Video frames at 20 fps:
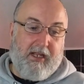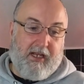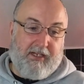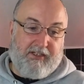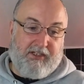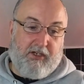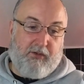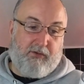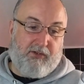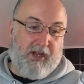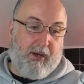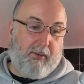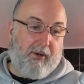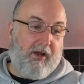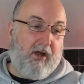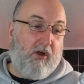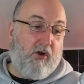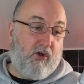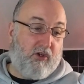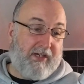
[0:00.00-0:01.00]
and use
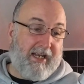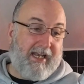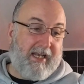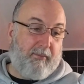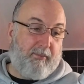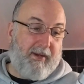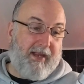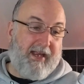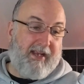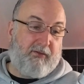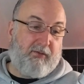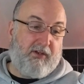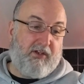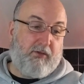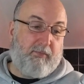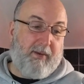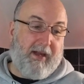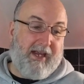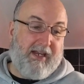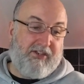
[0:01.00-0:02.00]
our organic beer to
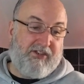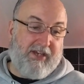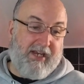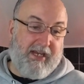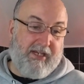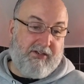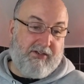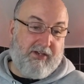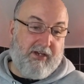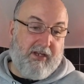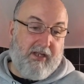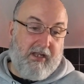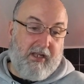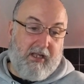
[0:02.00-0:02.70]
inspire change.